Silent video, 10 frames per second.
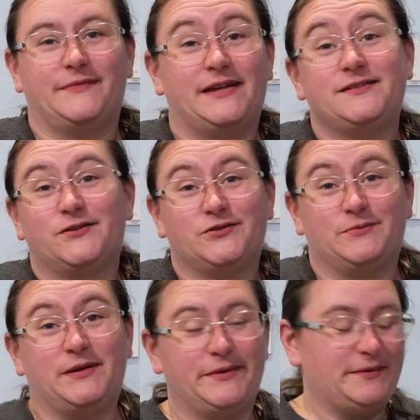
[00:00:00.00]
It's not all
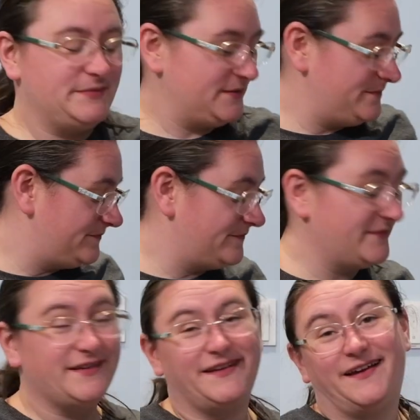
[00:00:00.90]
my whips.
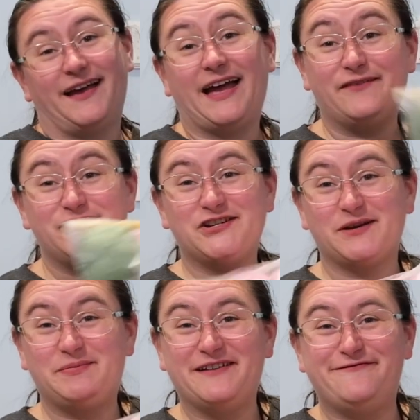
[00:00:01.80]
I haven't shown
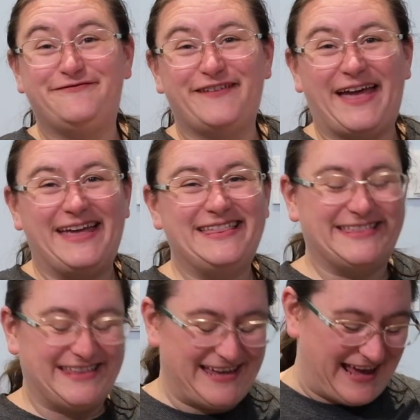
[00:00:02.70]
my
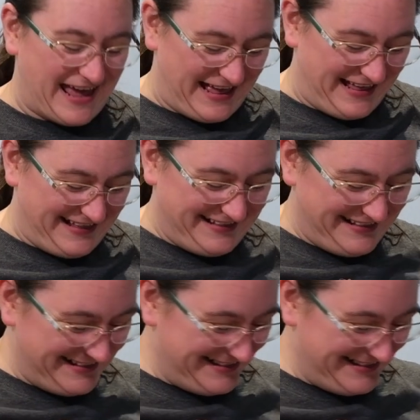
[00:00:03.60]
Faith C A L.